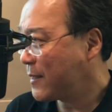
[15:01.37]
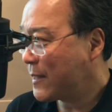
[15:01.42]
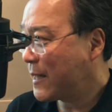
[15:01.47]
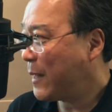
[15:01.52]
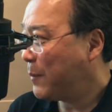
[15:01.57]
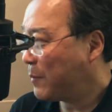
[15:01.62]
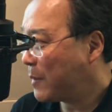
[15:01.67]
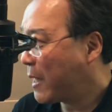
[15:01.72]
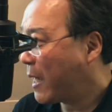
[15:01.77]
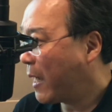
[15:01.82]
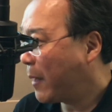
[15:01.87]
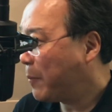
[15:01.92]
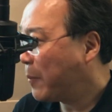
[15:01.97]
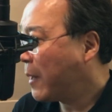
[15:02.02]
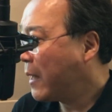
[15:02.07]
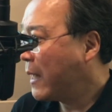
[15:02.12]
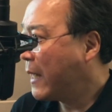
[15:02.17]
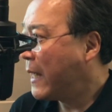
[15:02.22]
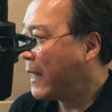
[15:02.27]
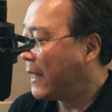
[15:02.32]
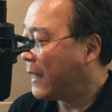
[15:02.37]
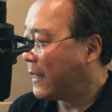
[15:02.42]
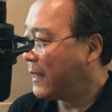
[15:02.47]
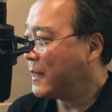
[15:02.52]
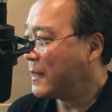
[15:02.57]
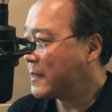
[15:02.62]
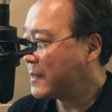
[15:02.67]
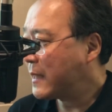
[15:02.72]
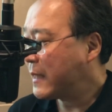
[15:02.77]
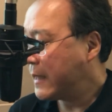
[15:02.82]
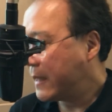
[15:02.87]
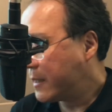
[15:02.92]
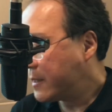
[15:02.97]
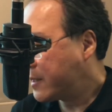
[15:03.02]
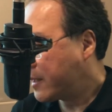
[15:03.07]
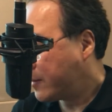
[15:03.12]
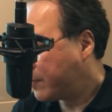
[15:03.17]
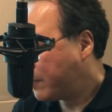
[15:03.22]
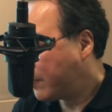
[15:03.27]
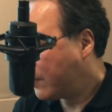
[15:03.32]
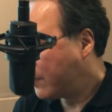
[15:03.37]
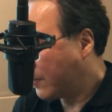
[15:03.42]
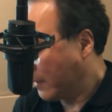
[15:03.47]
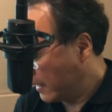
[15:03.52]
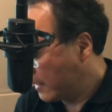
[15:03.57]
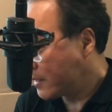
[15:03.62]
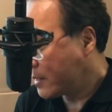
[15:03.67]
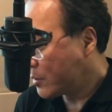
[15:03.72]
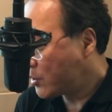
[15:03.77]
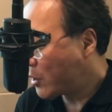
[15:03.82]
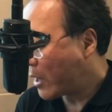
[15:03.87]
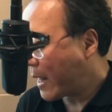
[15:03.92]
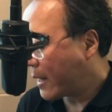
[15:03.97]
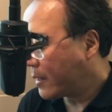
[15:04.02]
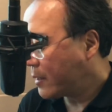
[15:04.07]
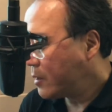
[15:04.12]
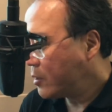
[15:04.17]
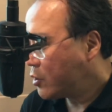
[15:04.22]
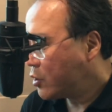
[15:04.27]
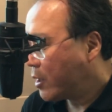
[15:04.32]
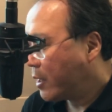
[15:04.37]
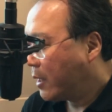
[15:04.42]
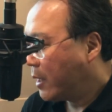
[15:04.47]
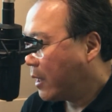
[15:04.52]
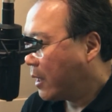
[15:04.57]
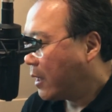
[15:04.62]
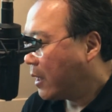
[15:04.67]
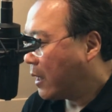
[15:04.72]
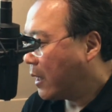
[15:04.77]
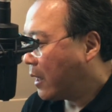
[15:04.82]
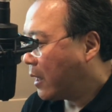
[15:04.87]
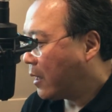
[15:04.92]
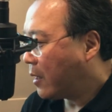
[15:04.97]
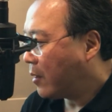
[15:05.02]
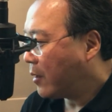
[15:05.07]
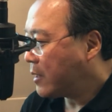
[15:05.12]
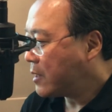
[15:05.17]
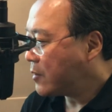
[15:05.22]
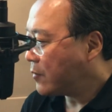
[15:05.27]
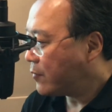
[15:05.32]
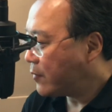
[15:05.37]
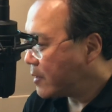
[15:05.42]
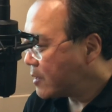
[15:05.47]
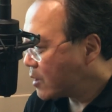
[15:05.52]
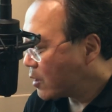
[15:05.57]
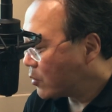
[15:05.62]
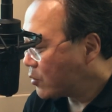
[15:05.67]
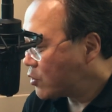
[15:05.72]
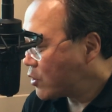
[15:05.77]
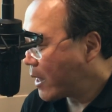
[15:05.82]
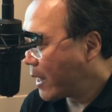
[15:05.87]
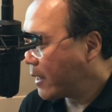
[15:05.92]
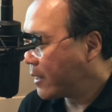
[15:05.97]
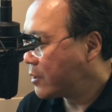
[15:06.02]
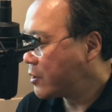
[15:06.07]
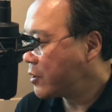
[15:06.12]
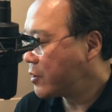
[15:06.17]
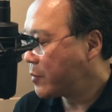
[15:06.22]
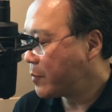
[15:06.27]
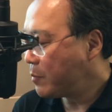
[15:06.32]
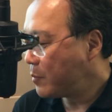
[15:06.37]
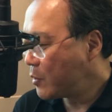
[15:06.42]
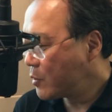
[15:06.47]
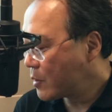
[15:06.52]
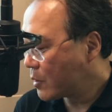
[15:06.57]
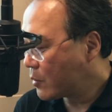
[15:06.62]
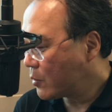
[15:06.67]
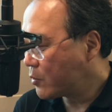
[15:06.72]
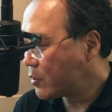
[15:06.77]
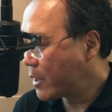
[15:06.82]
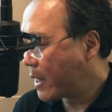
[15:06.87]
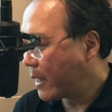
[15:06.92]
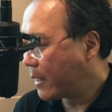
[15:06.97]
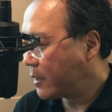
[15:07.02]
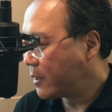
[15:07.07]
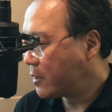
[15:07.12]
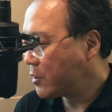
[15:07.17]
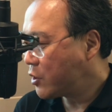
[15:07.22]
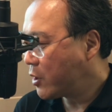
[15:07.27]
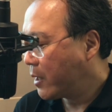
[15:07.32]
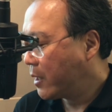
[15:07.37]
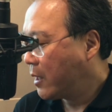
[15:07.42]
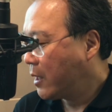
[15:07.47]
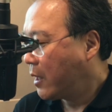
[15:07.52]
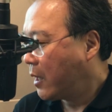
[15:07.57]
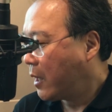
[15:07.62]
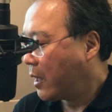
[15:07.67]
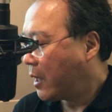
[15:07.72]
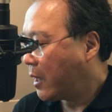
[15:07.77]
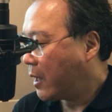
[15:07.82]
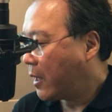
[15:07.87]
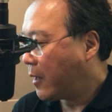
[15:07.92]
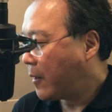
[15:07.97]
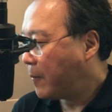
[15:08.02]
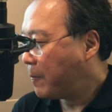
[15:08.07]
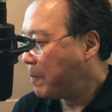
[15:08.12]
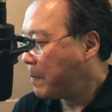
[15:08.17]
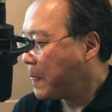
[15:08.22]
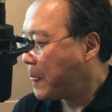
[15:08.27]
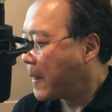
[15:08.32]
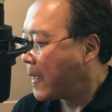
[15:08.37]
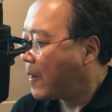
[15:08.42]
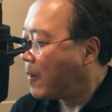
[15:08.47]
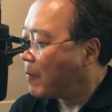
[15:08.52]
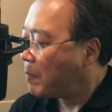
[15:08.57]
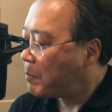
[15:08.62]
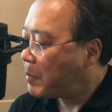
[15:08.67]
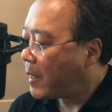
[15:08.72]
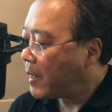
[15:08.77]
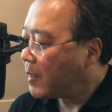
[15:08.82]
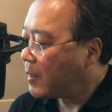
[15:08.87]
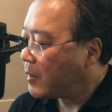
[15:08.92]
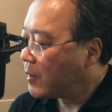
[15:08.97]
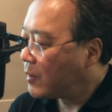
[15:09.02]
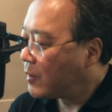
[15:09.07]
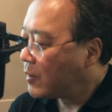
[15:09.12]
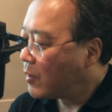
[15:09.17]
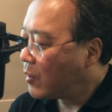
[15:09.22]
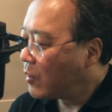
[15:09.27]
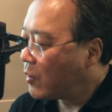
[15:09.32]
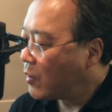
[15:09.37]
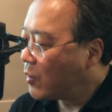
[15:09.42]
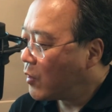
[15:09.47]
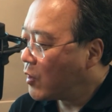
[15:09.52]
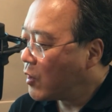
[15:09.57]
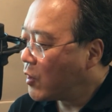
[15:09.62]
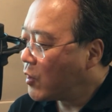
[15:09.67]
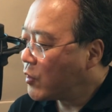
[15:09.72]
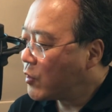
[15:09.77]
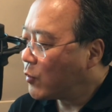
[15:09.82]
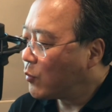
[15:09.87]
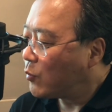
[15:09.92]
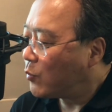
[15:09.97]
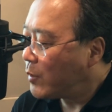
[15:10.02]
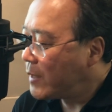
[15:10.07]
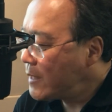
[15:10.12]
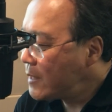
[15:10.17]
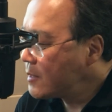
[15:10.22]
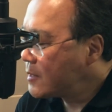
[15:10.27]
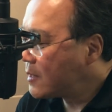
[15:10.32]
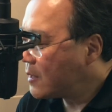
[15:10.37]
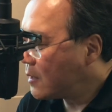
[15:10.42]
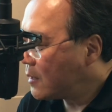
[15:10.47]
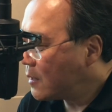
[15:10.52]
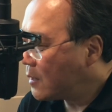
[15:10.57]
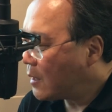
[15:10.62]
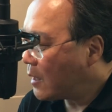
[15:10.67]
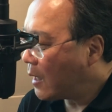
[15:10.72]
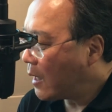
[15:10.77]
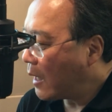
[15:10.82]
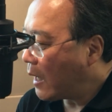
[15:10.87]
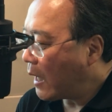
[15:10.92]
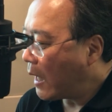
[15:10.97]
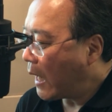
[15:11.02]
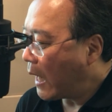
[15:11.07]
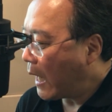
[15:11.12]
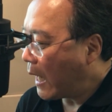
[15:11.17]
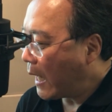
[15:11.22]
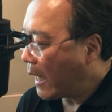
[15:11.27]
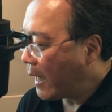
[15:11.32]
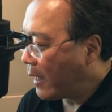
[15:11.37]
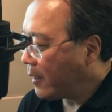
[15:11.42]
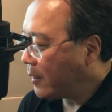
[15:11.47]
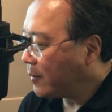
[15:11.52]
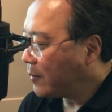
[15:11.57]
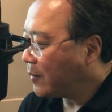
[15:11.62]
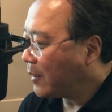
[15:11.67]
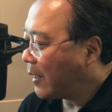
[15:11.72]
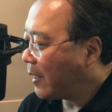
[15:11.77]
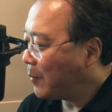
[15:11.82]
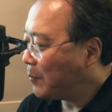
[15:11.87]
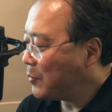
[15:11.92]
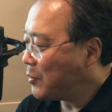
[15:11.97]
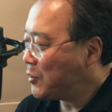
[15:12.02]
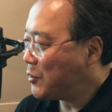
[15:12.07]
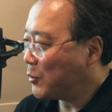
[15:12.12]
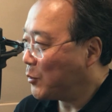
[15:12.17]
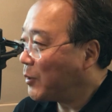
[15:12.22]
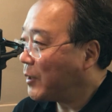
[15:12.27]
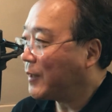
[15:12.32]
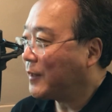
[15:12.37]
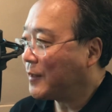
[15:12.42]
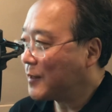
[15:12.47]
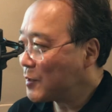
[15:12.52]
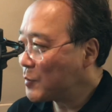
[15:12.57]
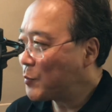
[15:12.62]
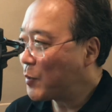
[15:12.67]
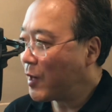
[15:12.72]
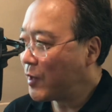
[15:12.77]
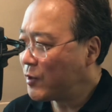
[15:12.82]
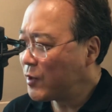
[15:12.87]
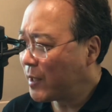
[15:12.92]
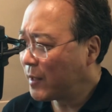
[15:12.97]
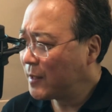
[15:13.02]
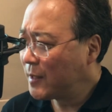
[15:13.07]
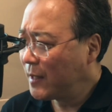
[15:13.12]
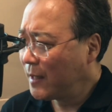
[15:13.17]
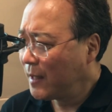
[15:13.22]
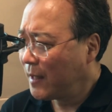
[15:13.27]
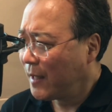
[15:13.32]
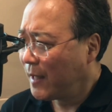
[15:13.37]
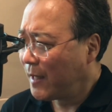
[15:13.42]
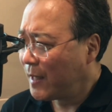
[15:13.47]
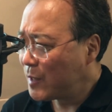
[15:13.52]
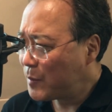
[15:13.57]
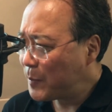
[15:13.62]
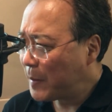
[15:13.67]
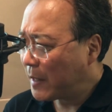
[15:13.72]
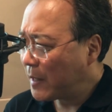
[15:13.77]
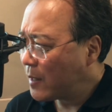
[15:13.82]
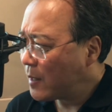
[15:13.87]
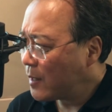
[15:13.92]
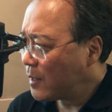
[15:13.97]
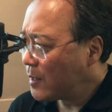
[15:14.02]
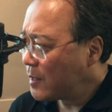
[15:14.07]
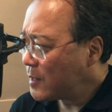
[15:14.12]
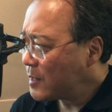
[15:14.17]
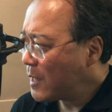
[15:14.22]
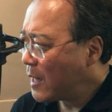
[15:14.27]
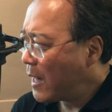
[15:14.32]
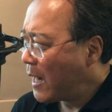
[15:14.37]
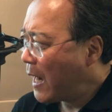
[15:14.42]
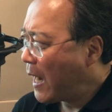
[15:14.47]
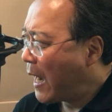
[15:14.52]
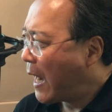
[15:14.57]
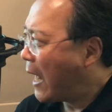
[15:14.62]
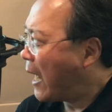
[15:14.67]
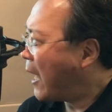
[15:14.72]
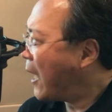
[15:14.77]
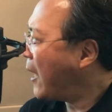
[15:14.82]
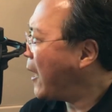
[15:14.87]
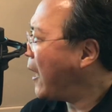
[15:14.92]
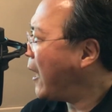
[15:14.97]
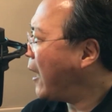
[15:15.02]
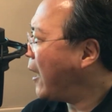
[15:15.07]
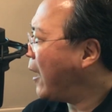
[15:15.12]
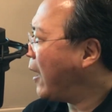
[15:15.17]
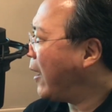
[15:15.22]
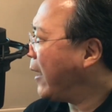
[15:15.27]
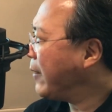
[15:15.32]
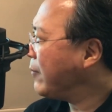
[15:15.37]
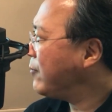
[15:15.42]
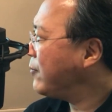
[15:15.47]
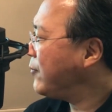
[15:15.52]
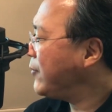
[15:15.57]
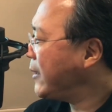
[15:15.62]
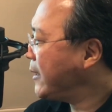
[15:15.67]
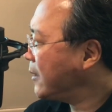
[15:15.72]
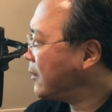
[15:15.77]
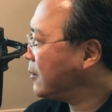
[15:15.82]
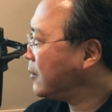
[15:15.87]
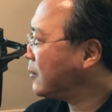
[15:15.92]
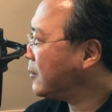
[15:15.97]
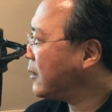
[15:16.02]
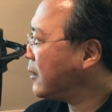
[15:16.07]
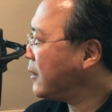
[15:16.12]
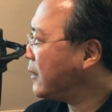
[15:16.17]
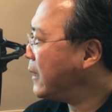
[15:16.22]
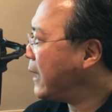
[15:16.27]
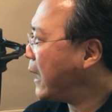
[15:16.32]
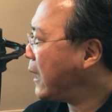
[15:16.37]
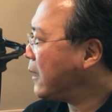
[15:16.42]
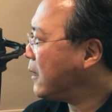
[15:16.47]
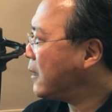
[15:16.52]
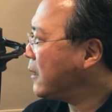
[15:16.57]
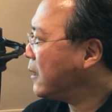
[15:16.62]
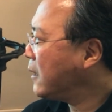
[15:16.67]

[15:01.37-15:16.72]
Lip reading: same time is a challenge. It's a physical challenge. It's a musical challenge. But the reason I am doing this project is because I feel that